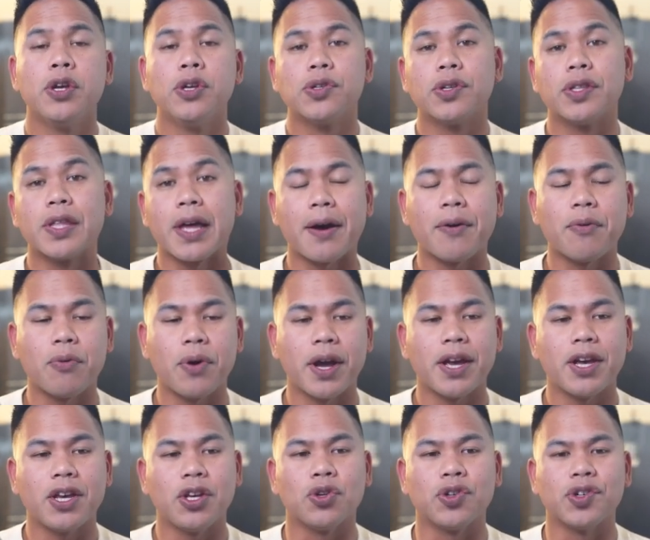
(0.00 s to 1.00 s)
So that
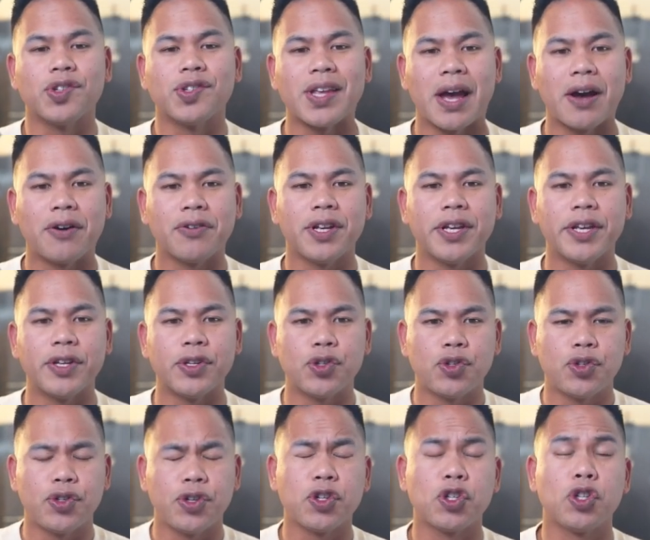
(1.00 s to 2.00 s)
way your sound is
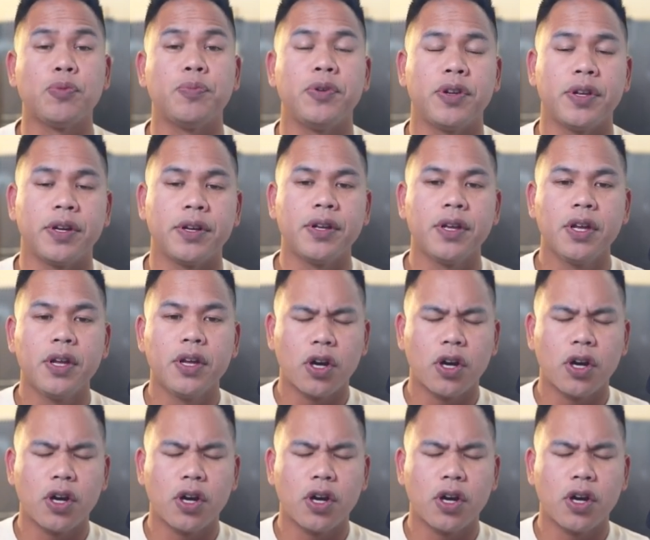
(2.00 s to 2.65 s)
distributed